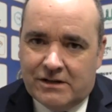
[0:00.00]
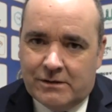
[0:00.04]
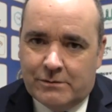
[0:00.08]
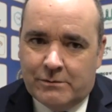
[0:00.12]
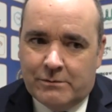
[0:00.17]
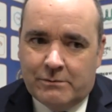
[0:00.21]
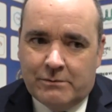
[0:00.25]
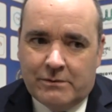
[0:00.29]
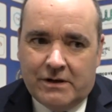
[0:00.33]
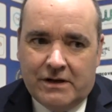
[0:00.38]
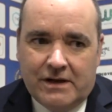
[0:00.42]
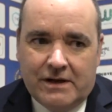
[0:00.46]
that
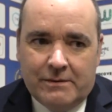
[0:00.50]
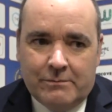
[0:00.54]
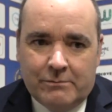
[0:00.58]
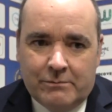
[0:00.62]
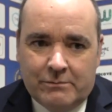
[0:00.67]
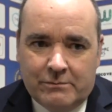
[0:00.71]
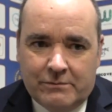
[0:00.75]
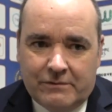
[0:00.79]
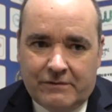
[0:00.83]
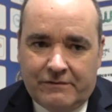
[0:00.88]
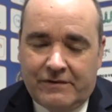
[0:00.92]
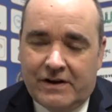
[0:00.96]

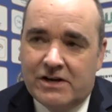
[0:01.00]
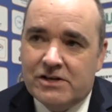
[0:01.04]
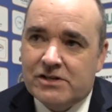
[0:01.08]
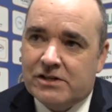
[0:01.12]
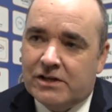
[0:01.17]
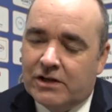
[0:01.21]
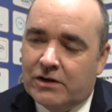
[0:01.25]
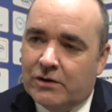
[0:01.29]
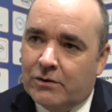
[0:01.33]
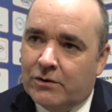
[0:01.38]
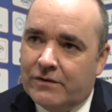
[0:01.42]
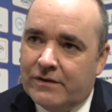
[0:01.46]
we
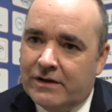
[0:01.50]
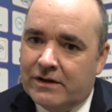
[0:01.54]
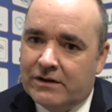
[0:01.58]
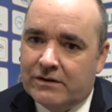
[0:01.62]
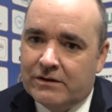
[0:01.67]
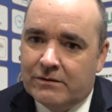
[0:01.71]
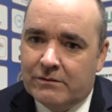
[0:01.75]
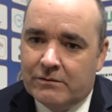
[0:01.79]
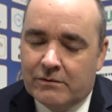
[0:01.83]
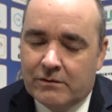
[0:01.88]
eventually got there,